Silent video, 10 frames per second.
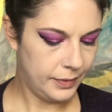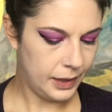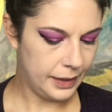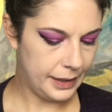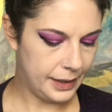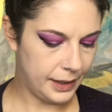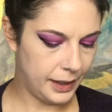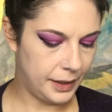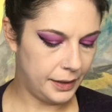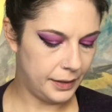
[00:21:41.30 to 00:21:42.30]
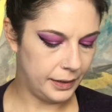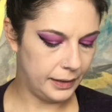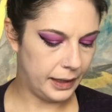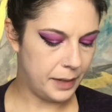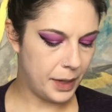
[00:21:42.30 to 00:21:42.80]
Let's see,
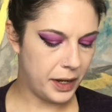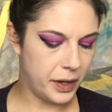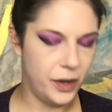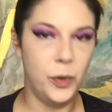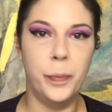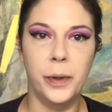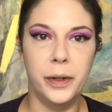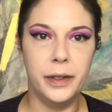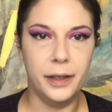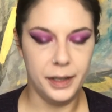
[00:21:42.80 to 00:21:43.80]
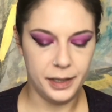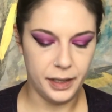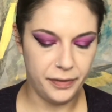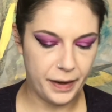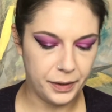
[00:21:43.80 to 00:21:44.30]
Lima Opal is the
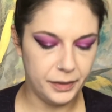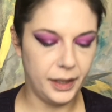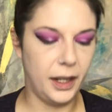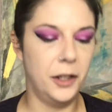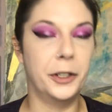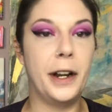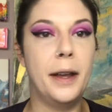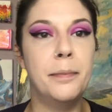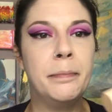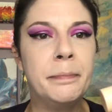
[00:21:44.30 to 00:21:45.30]
color name.